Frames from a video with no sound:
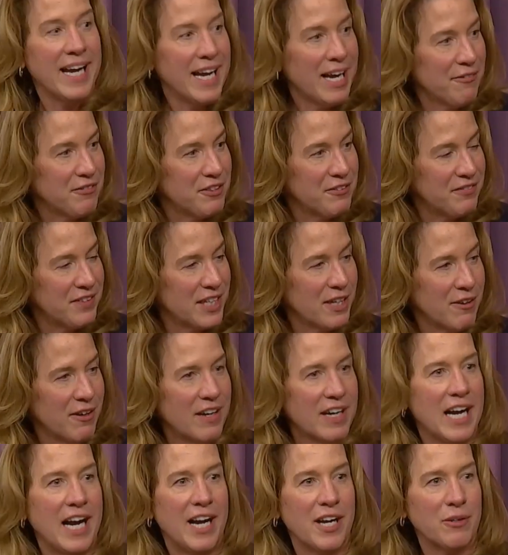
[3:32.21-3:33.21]
have to figure
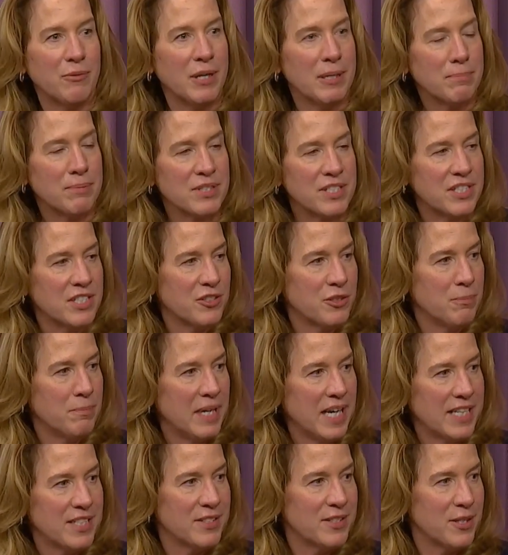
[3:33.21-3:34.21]
out how do I precision
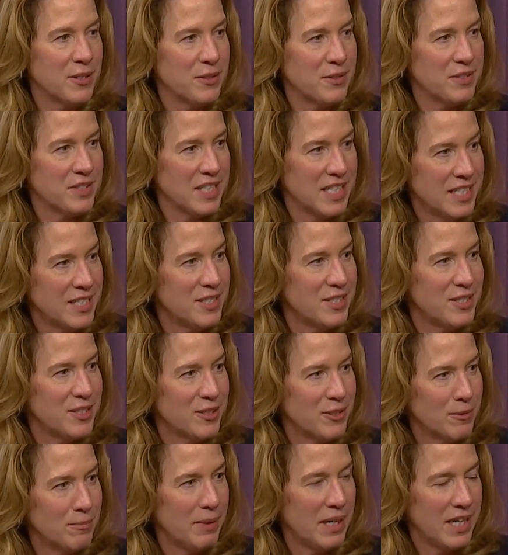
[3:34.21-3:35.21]
match those
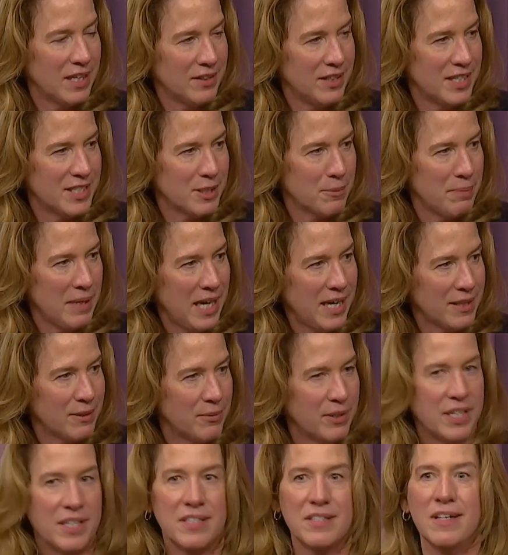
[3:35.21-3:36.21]
into biologic
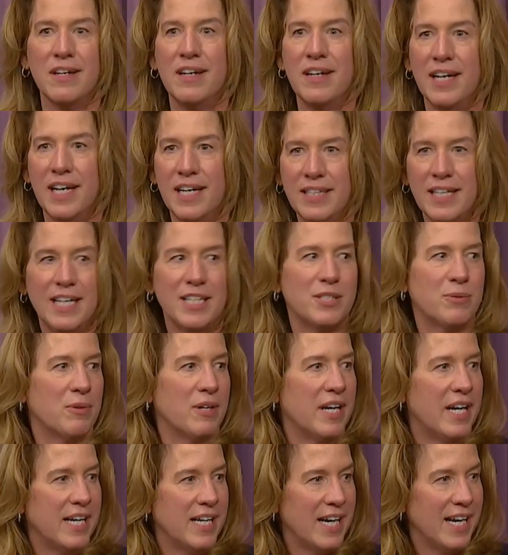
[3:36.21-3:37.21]
pathways. And that's
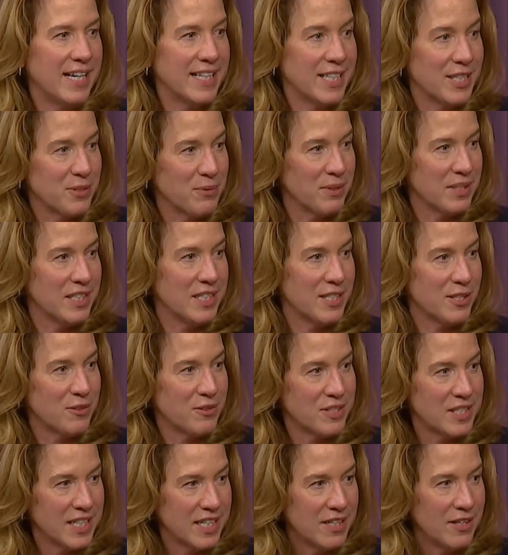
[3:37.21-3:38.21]
where AI gets really
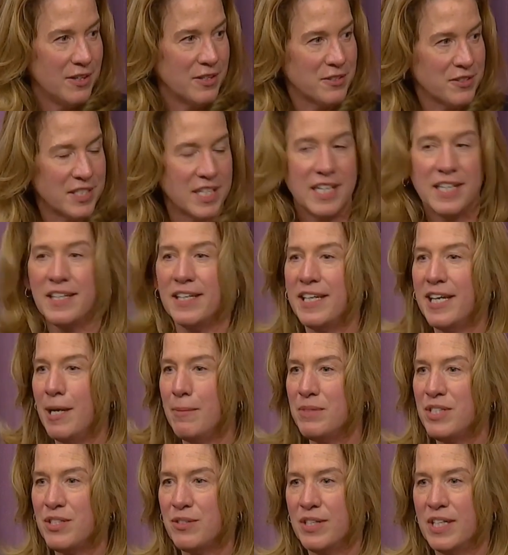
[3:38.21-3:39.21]
interesting in understanding the
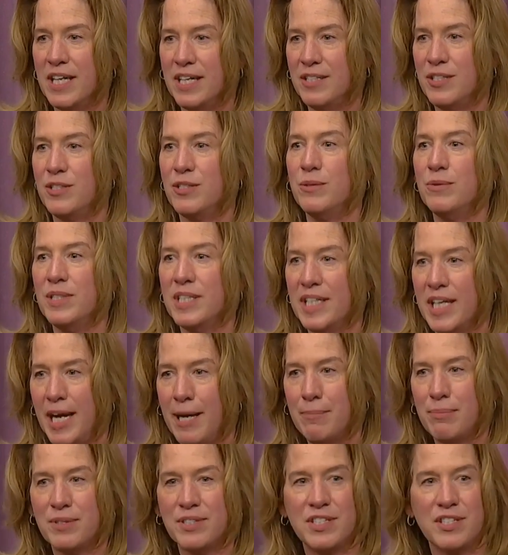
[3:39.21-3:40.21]
chemistry and doing
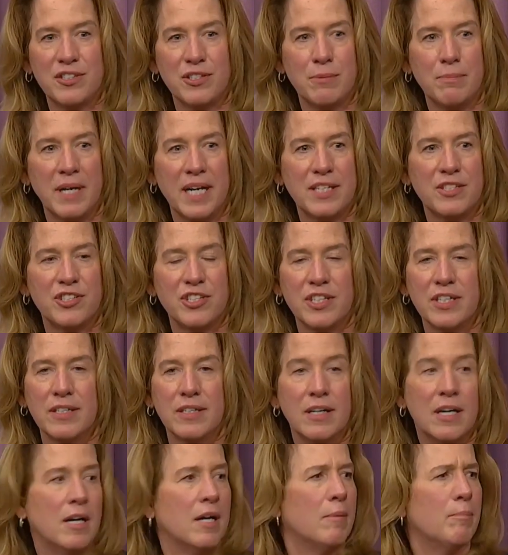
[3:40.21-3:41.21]
that precision matching.
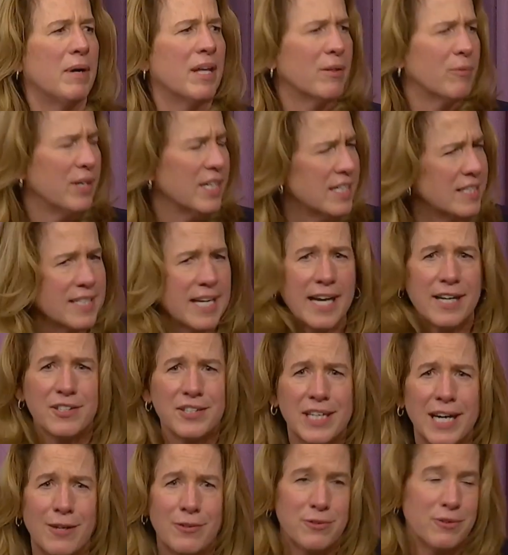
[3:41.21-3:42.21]
By the way, it's
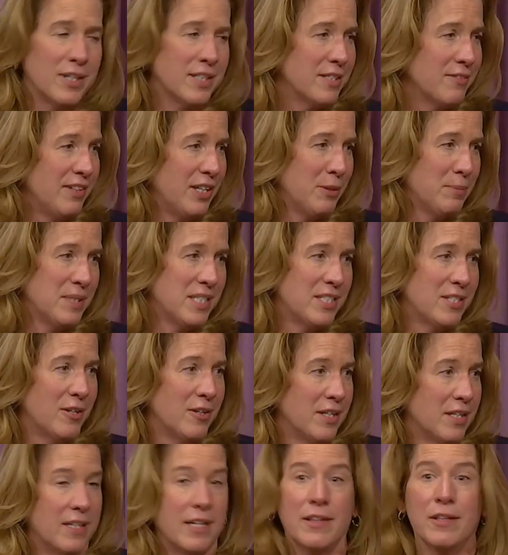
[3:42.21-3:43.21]
actually how drug development
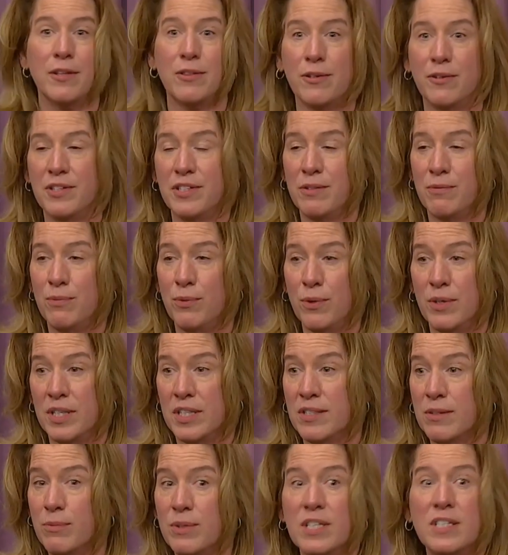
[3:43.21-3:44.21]
started in the 30s and
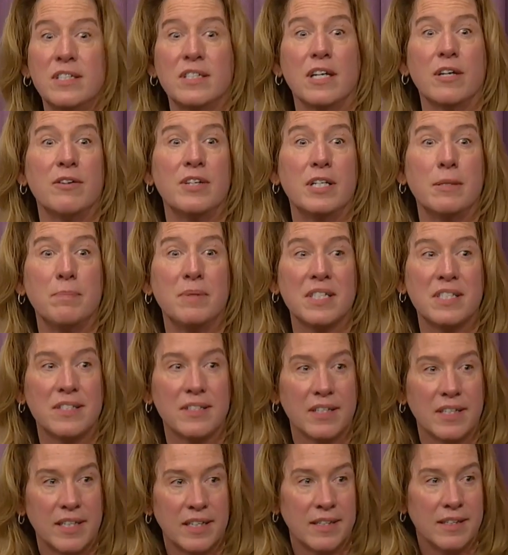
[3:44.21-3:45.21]
40s. We
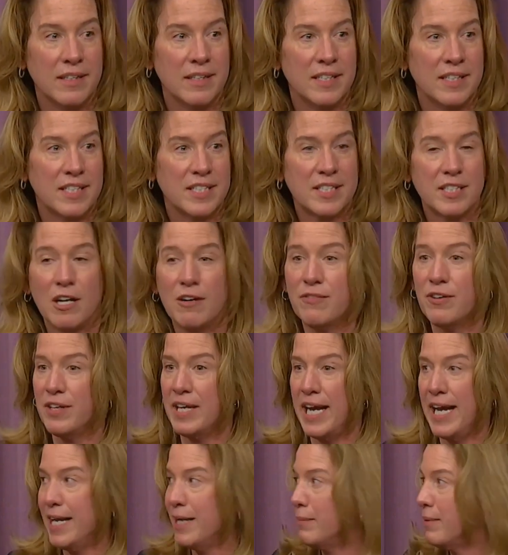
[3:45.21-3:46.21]
serendipitously discovered
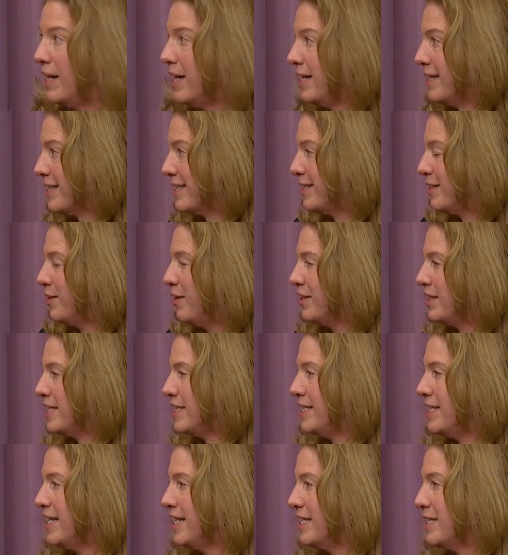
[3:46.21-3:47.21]
antibiotics and all
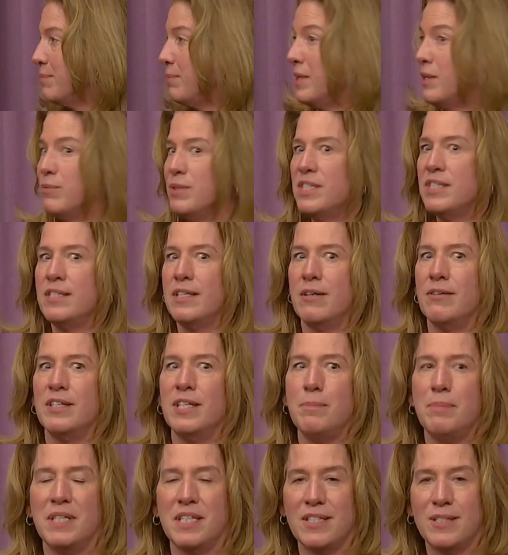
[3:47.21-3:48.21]
these things, but it was
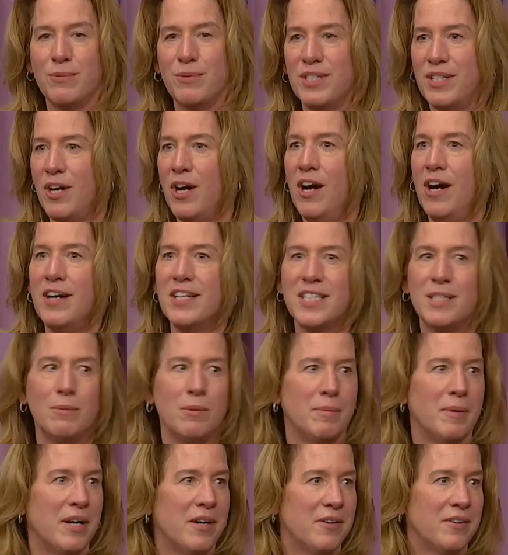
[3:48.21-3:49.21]
serendipitous. What's awesome
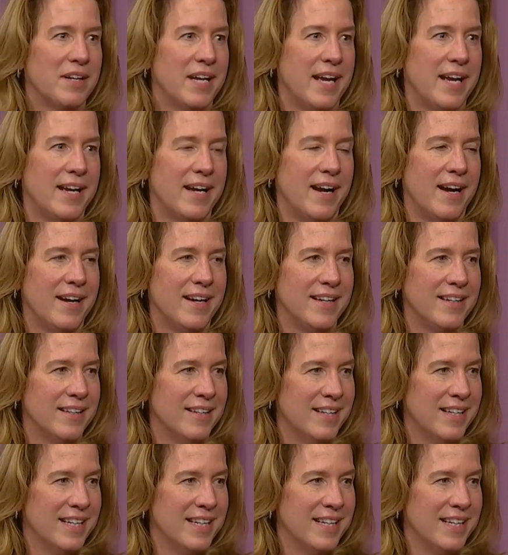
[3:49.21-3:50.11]
about AI